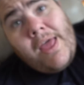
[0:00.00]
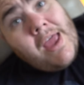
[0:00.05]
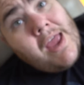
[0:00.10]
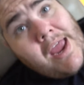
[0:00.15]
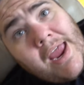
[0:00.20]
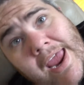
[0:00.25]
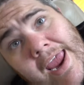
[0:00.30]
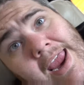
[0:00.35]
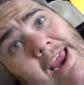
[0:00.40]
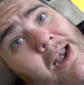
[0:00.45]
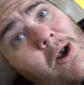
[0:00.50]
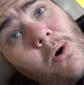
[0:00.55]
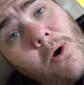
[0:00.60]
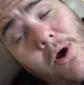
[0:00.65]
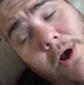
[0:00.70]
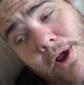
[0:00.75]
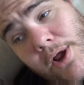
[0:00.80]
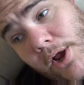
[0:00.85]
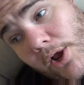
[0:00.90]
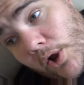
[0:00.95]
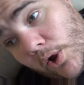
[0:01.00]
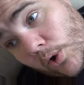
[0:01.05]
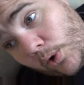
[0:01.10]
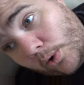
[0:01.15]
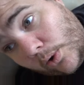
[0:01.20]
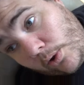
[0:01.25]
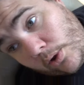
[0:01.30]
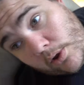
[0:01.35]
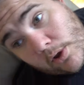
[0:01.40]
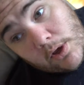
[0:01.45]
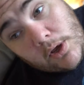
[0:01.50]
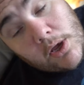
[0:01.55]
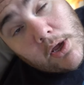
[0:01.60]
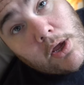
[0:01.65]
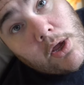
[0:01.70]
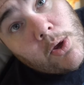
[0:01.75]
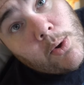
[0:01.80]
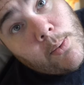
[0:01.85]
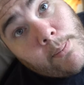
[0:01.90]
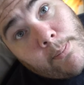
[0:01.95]
gosh, can he, Clyde live stream
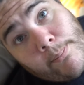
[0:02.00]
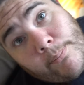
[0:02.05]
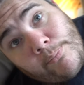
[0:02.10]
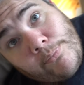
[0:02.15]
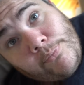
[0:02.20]
too?